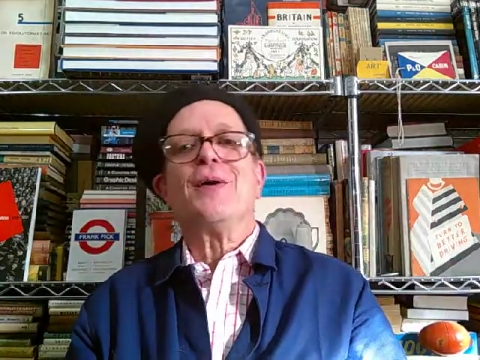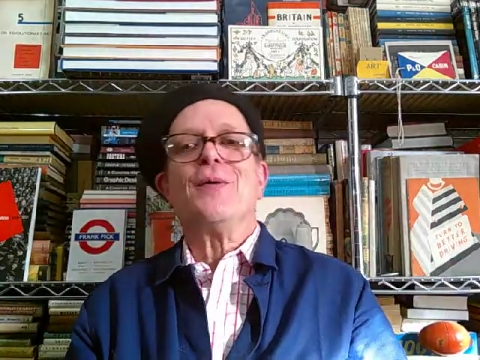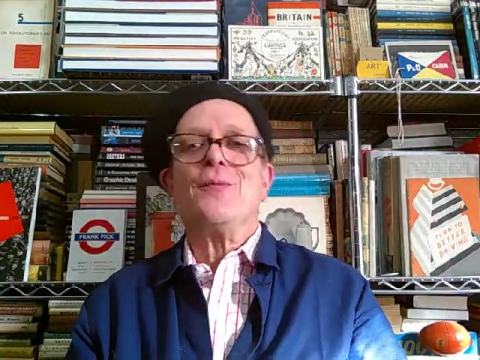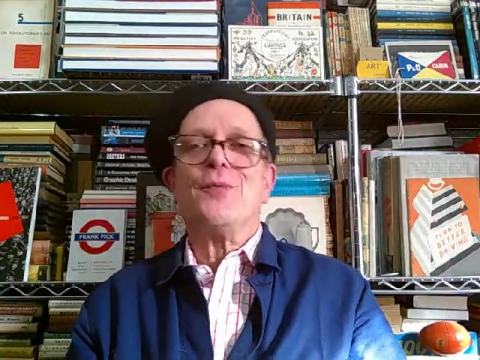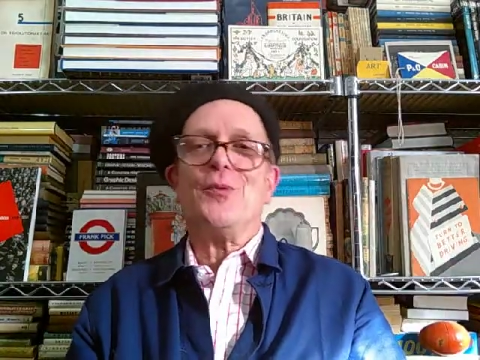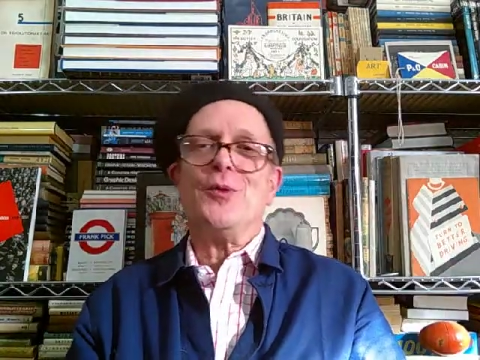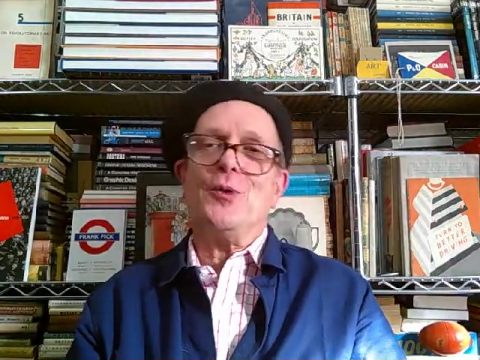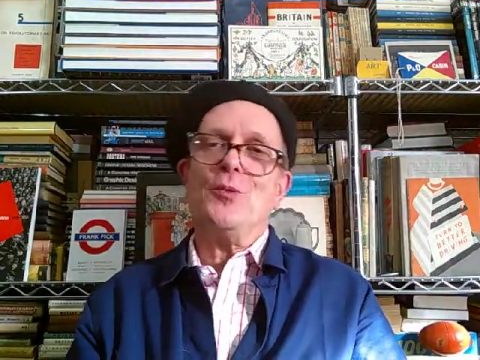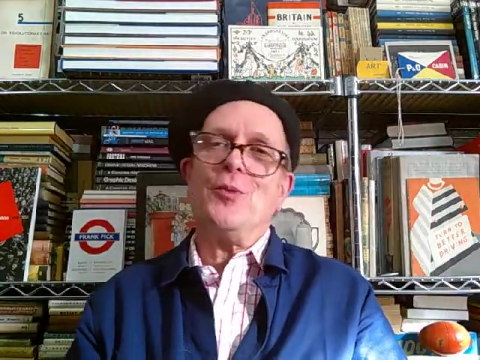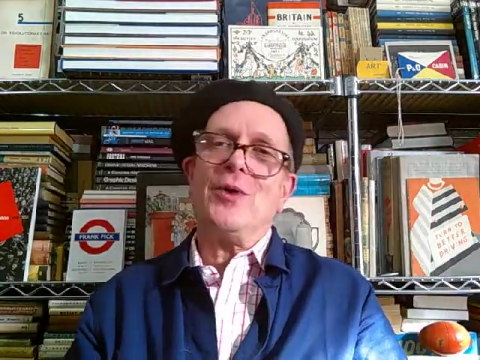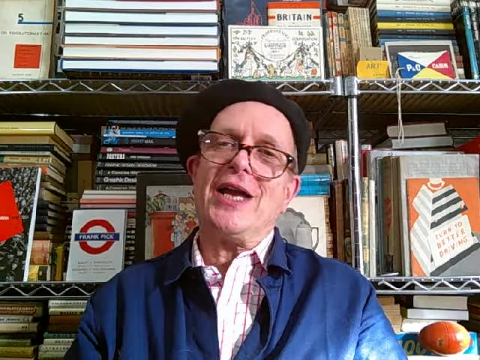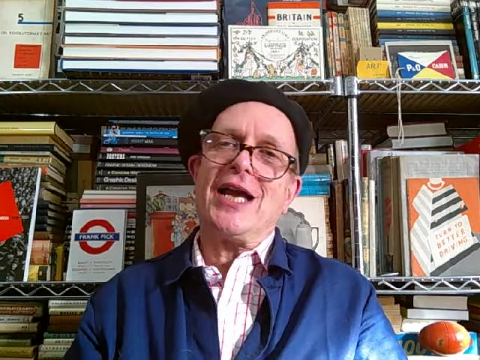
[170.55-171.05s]

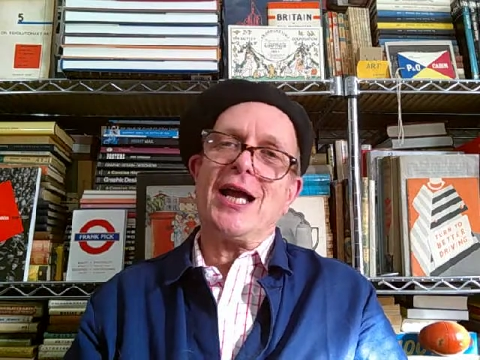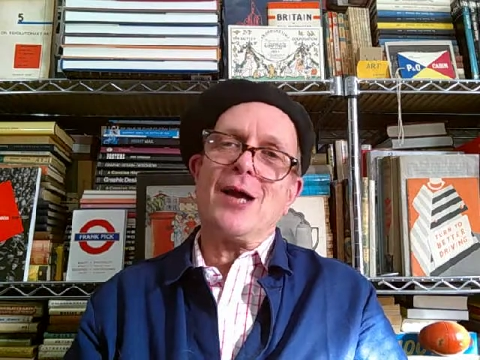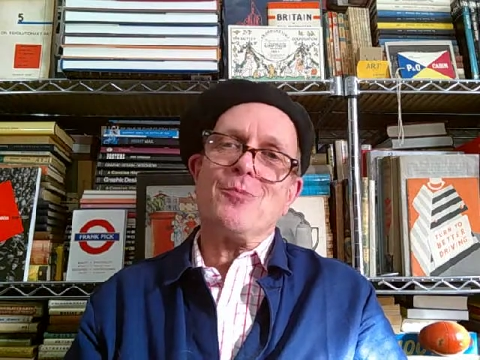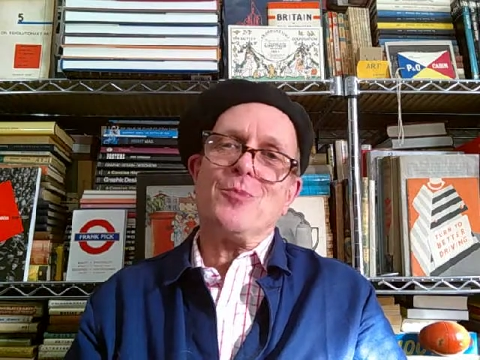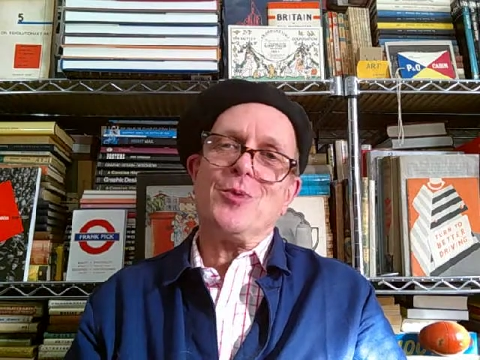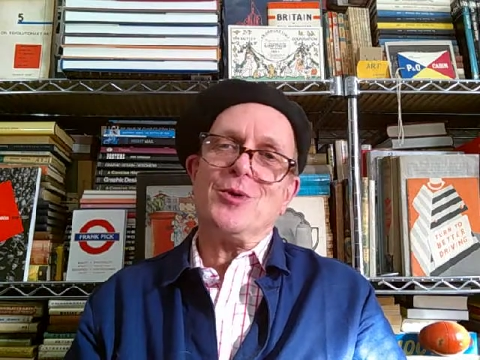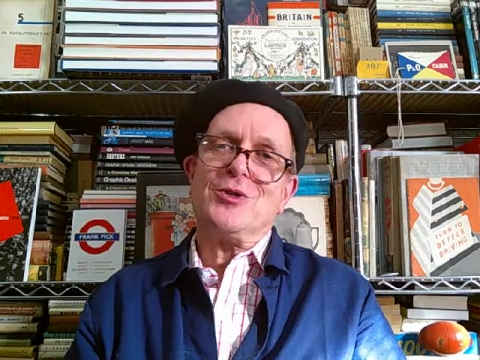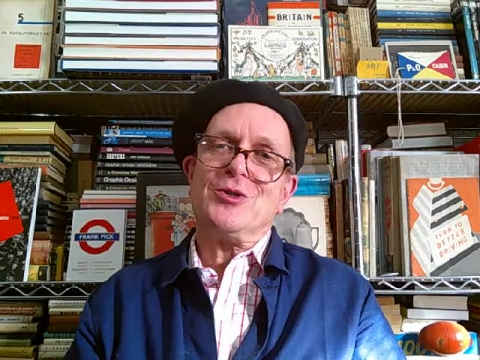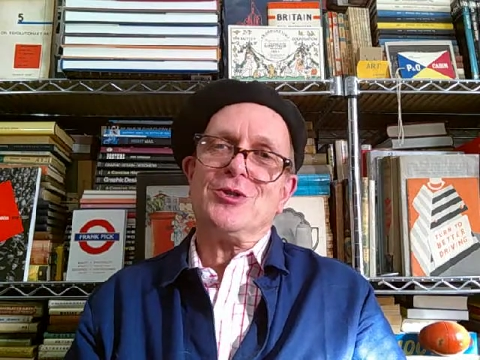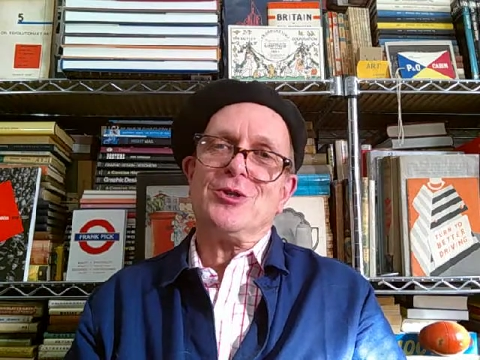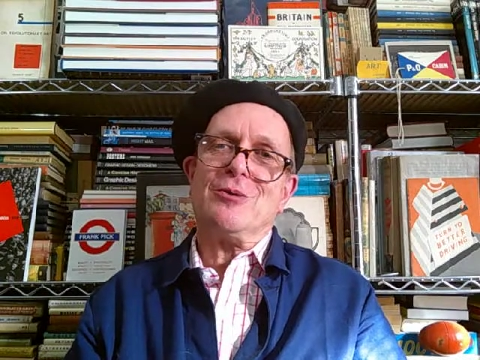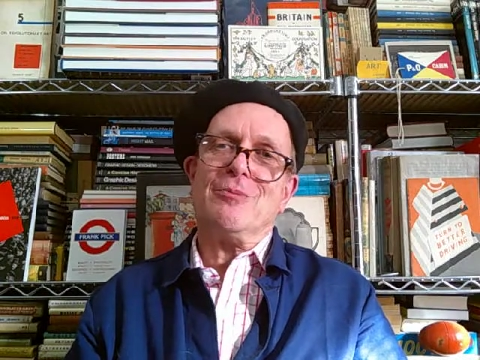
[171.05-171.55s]
that we
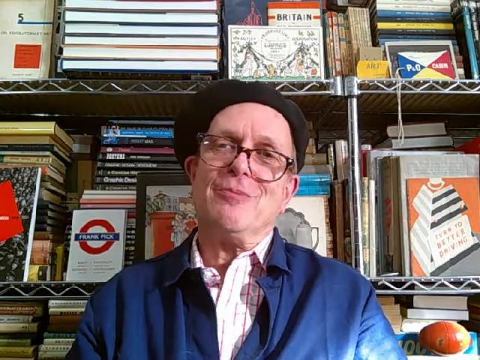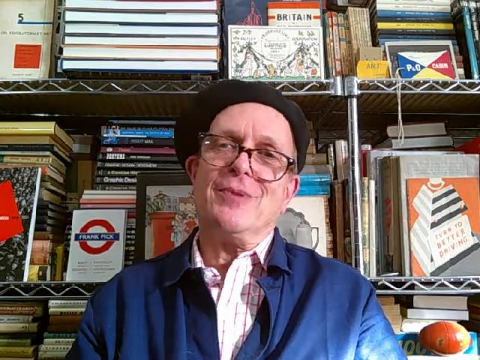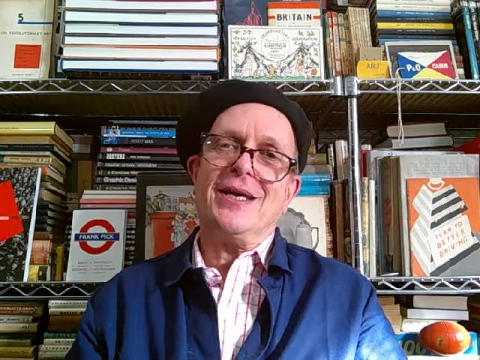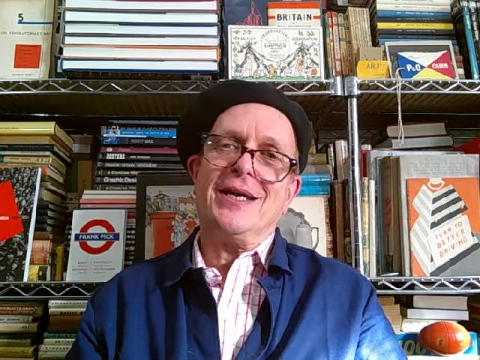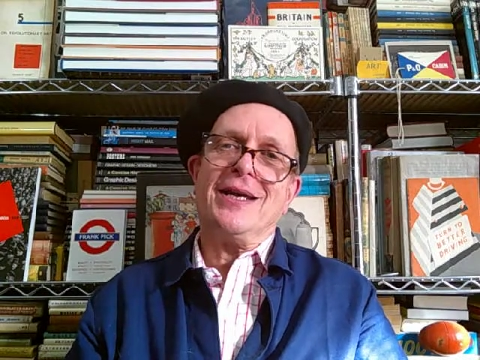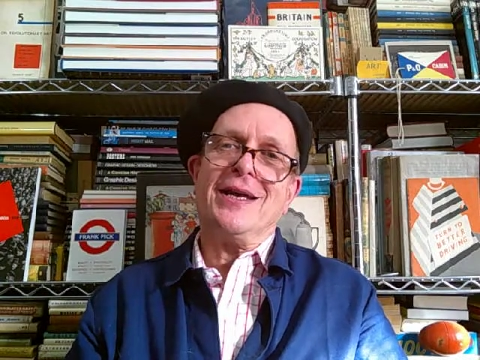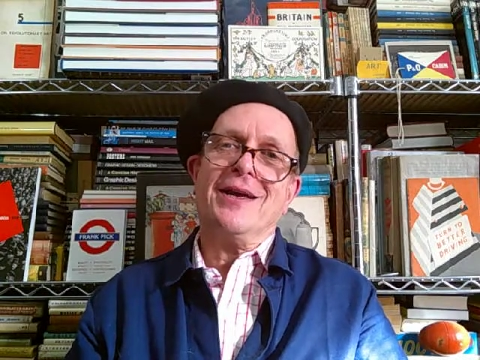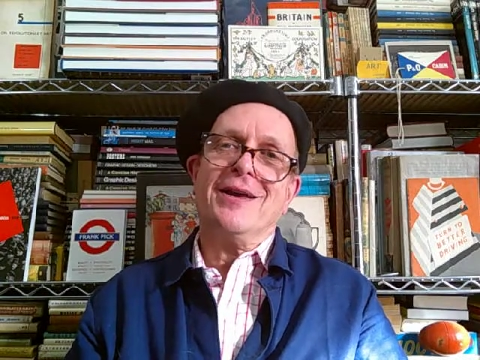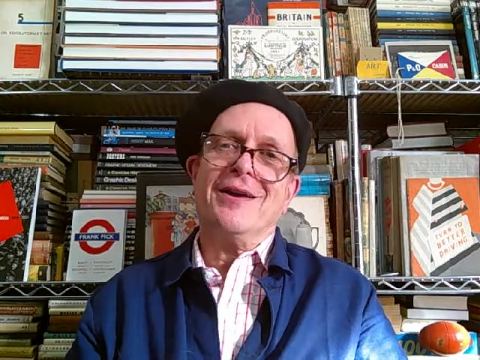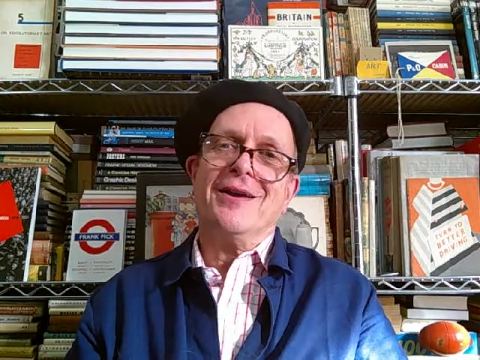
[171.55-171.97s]
happen to be